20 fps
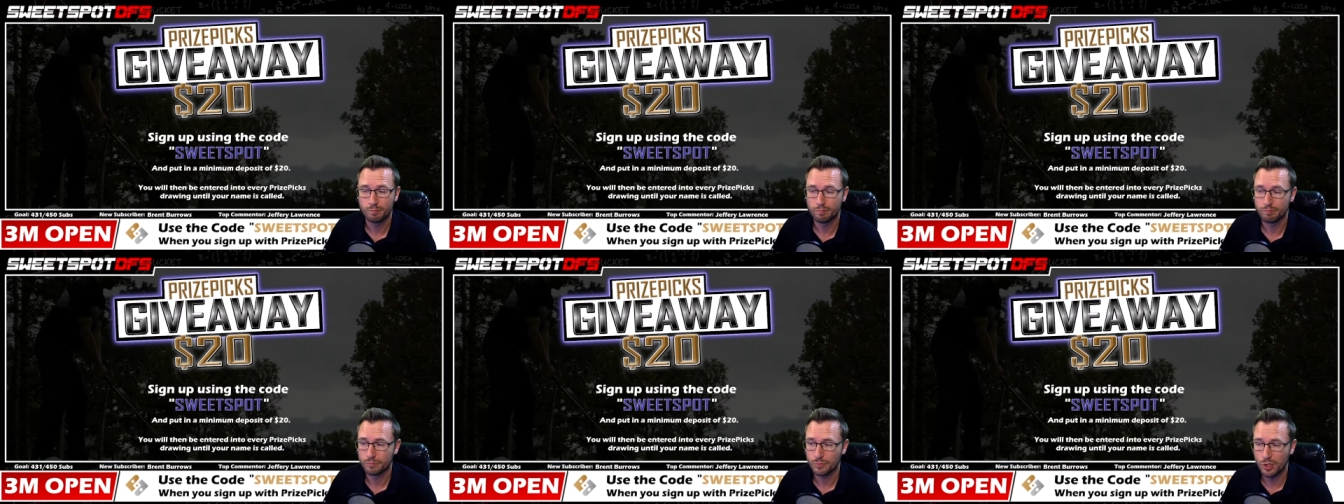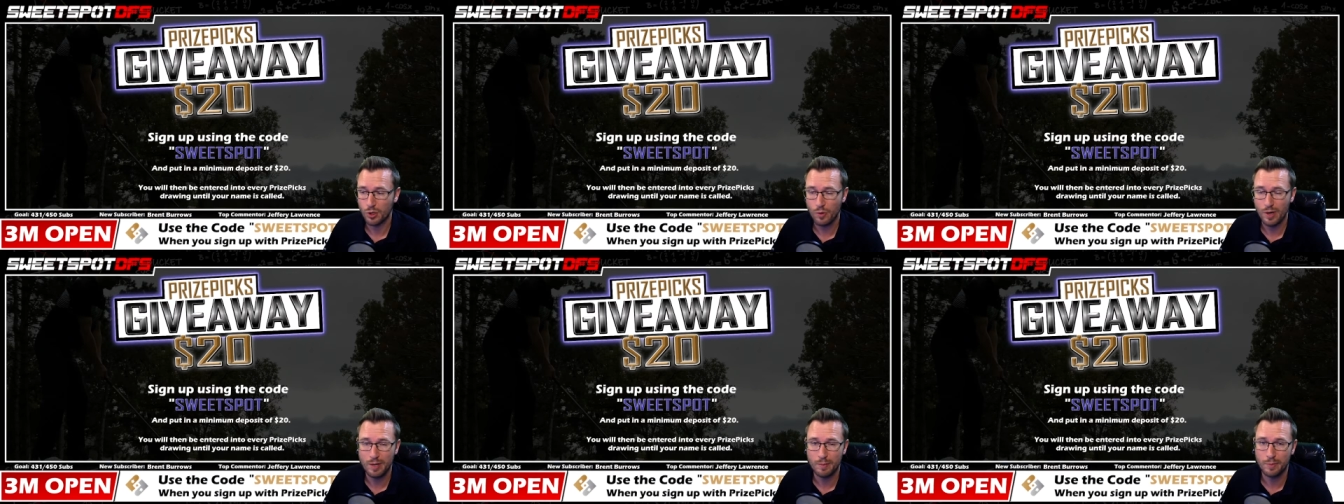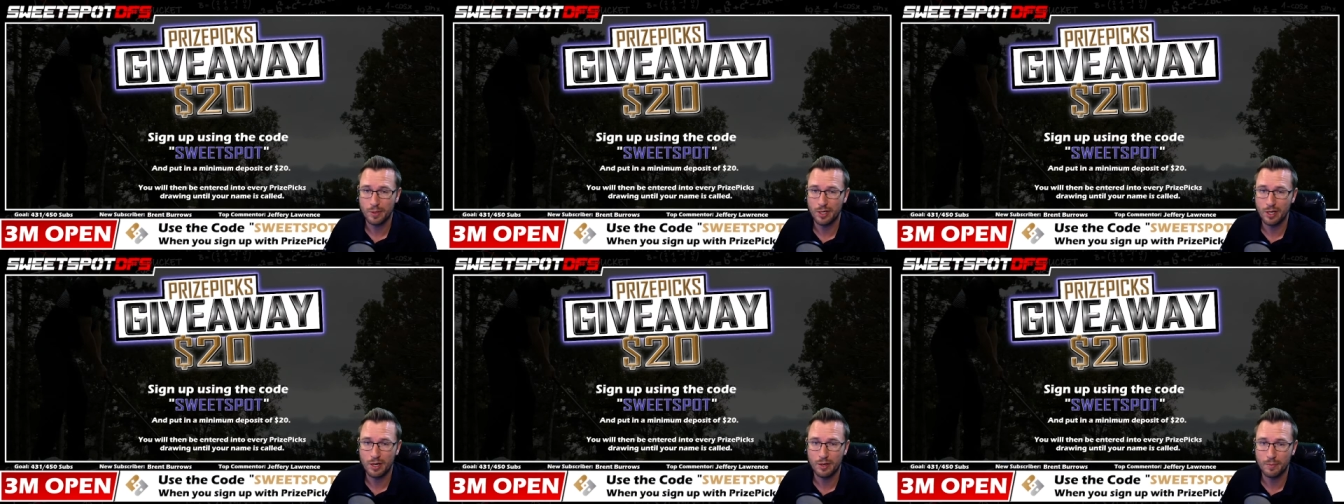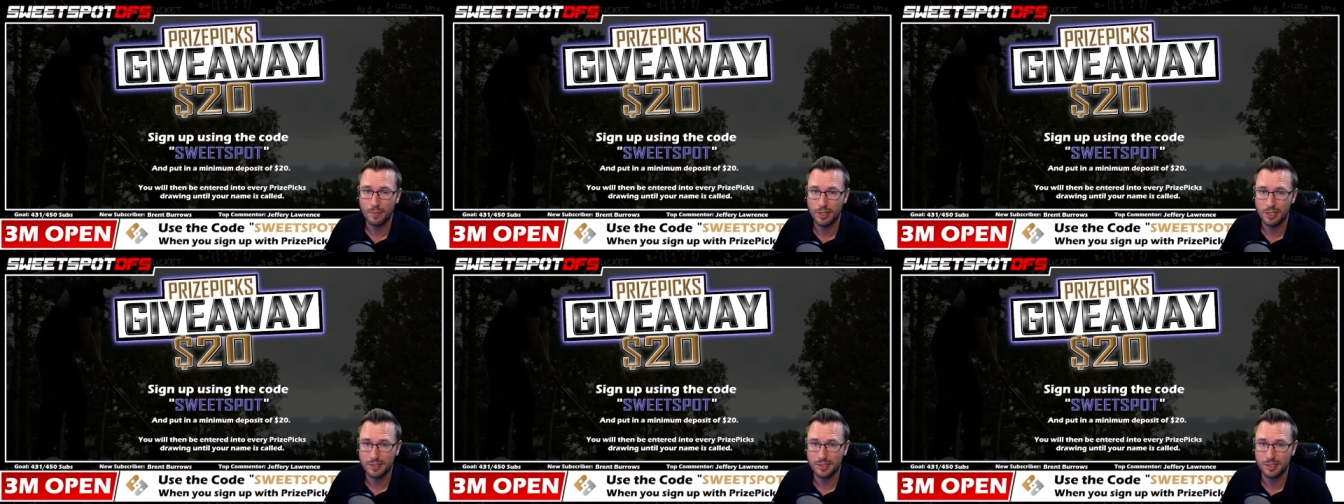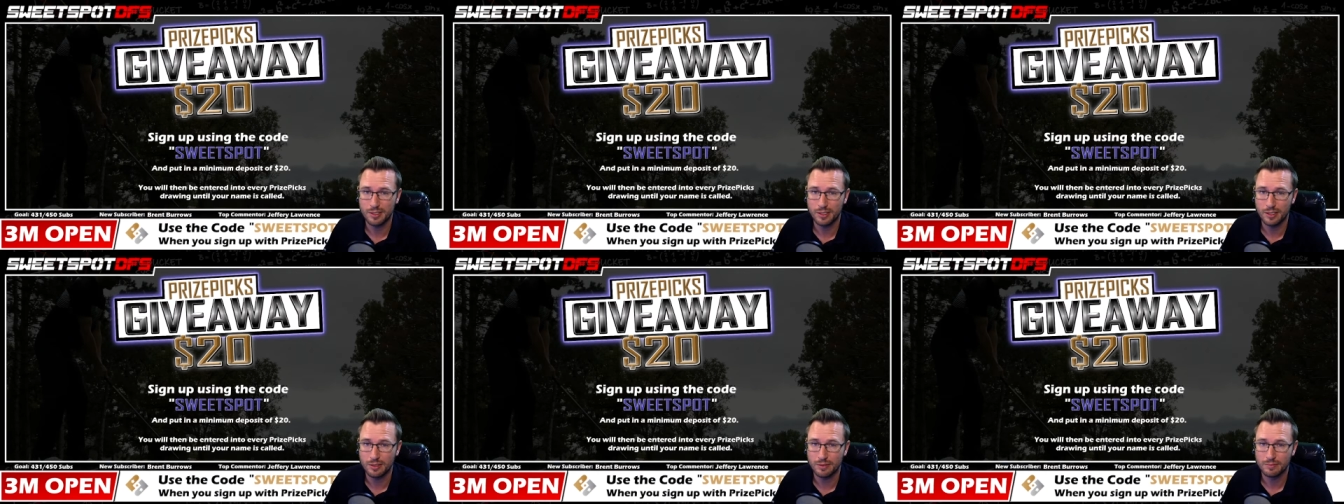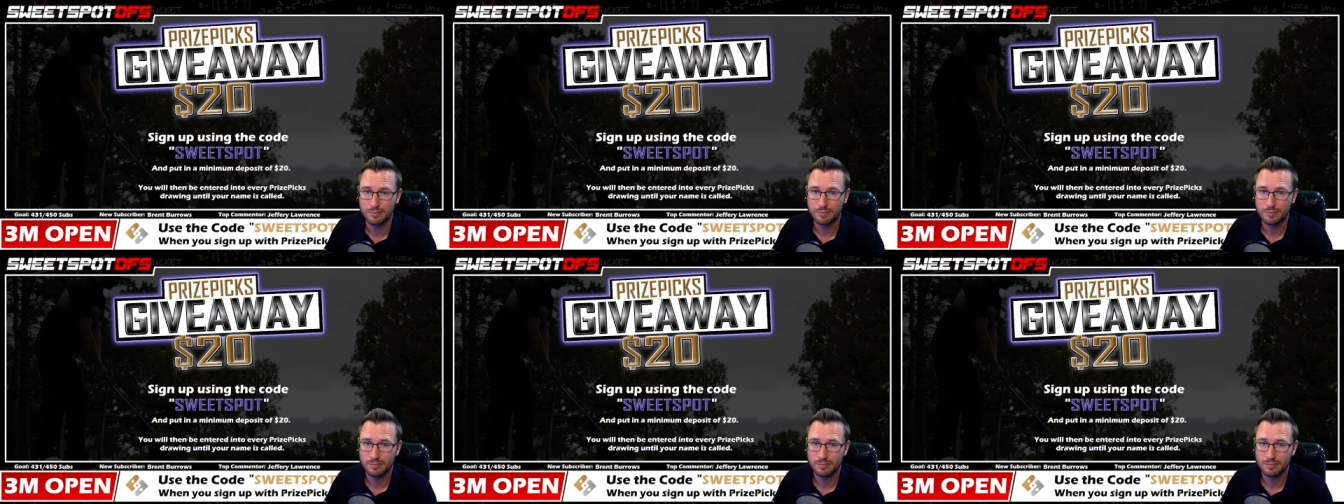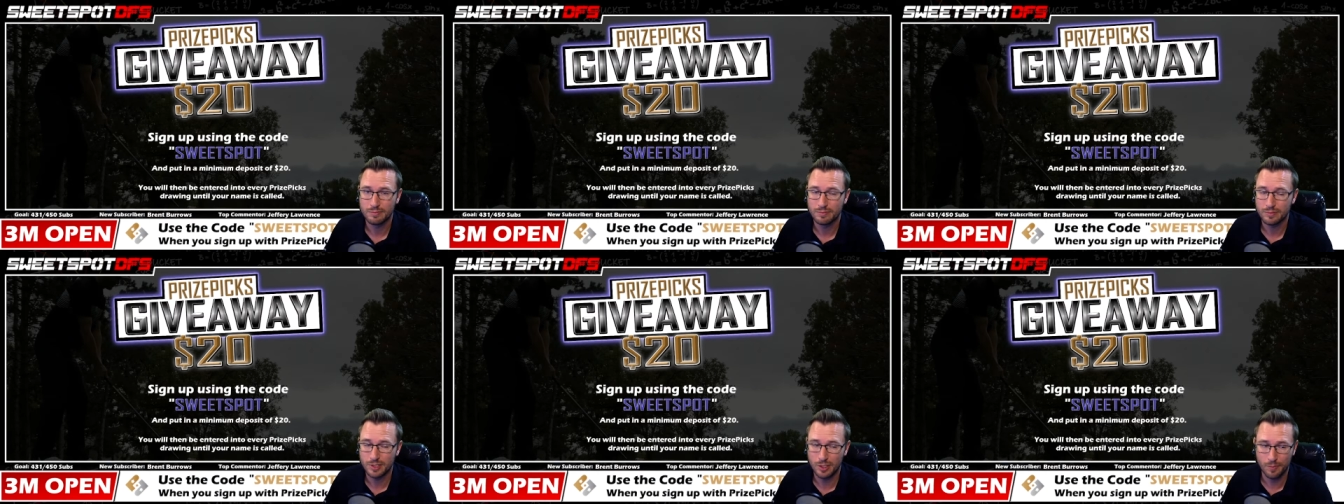go ahead and put hundred bucks in there.
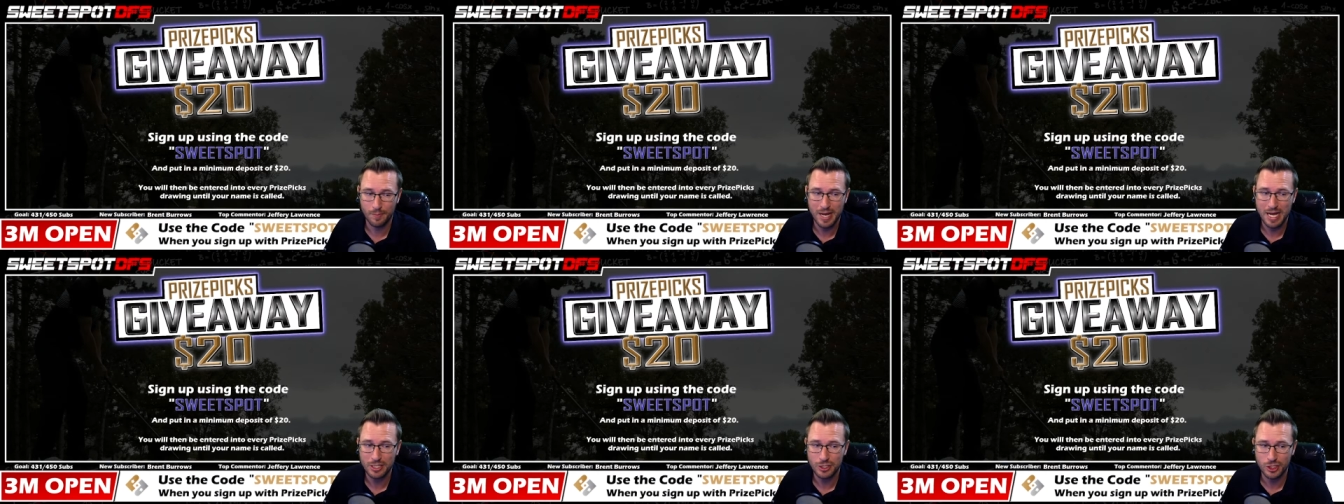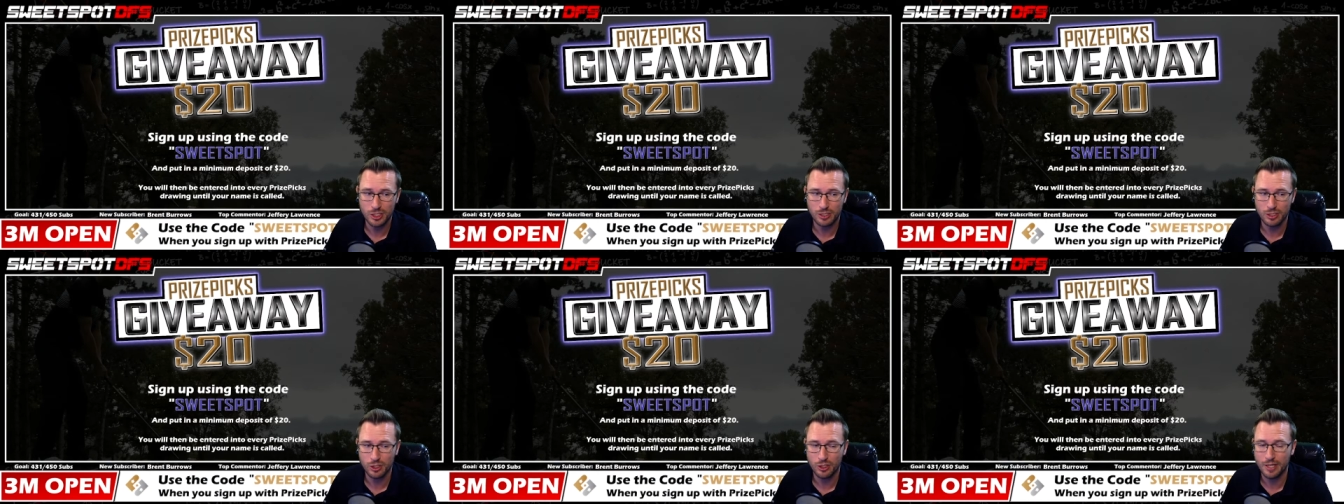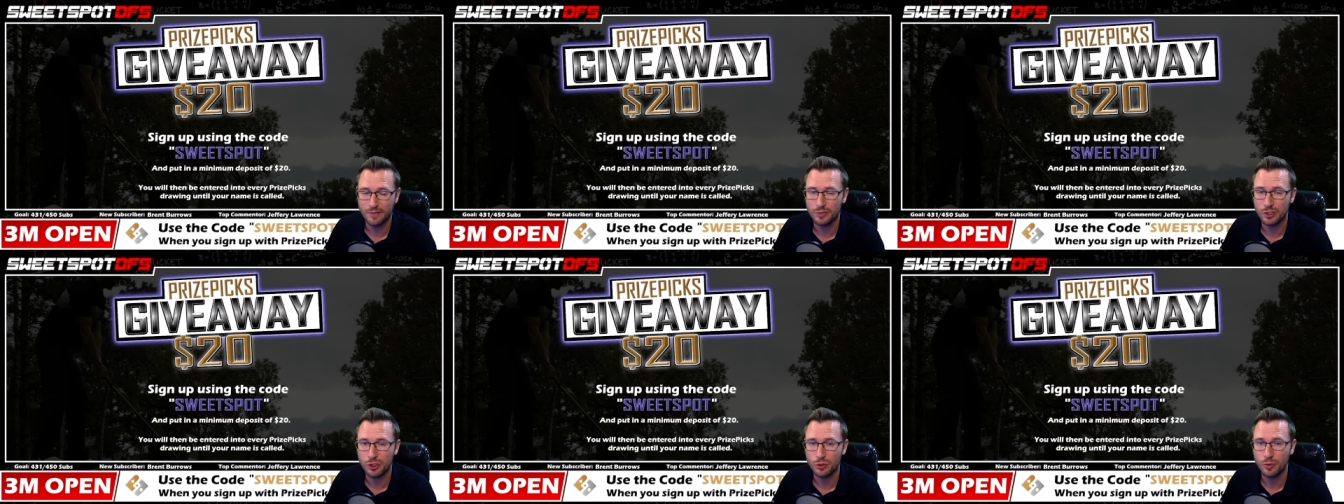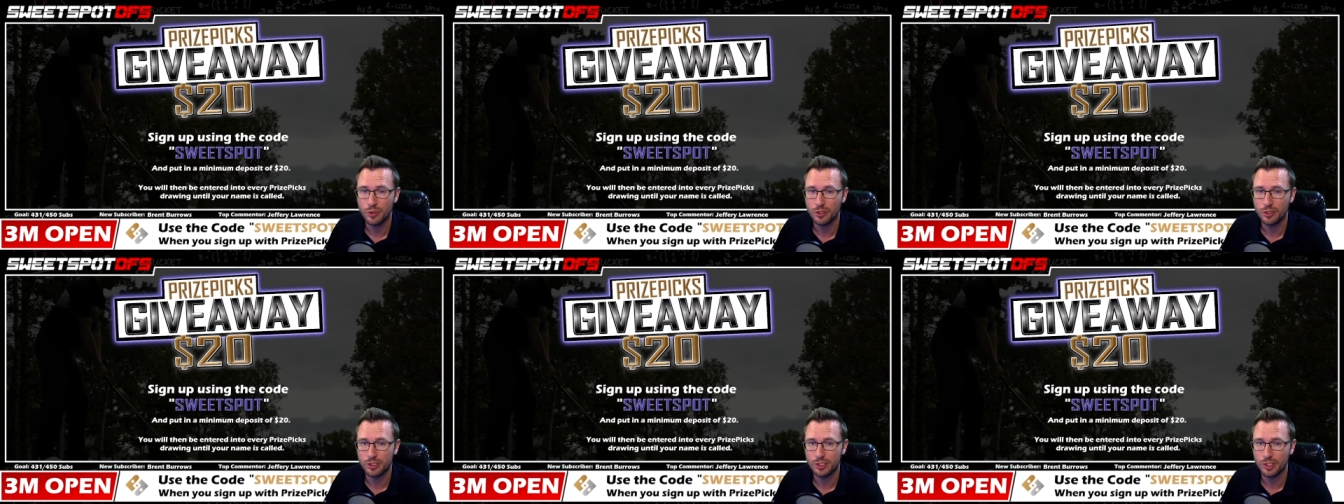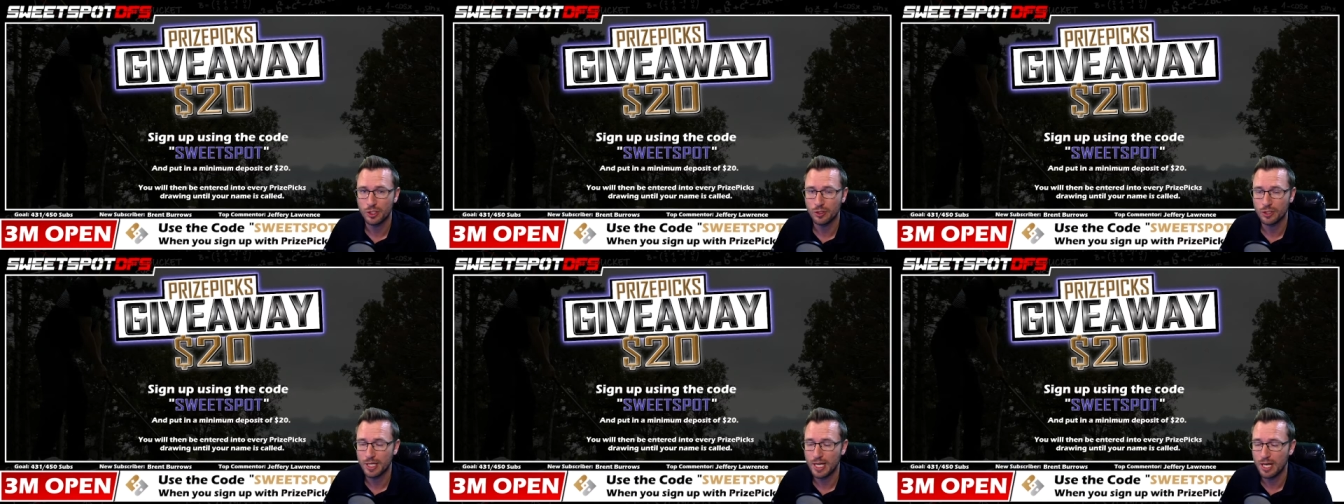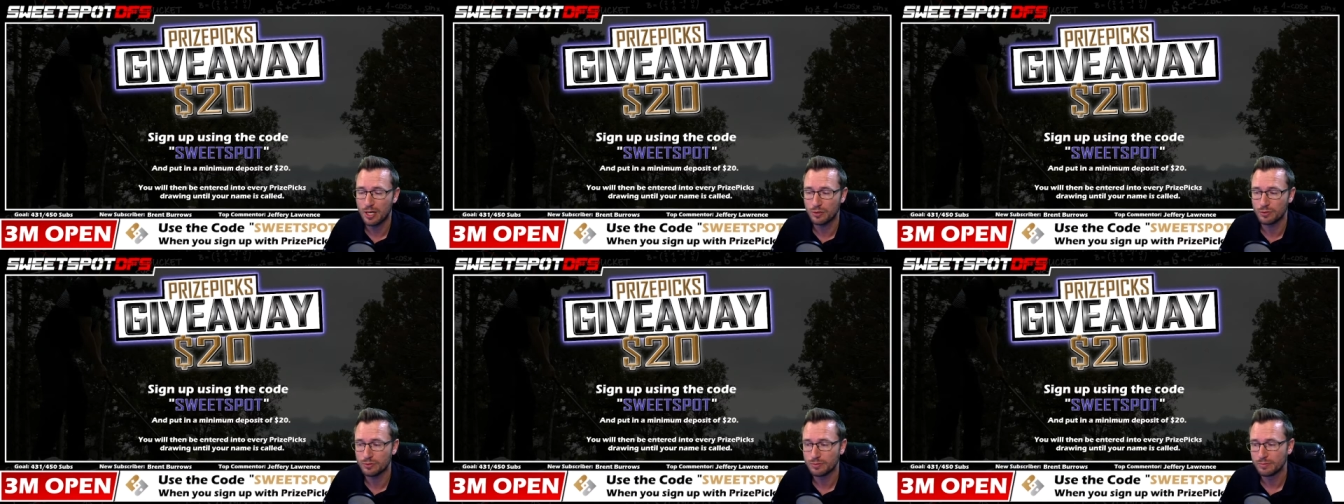They'll match it. You'll have two hundred to your account.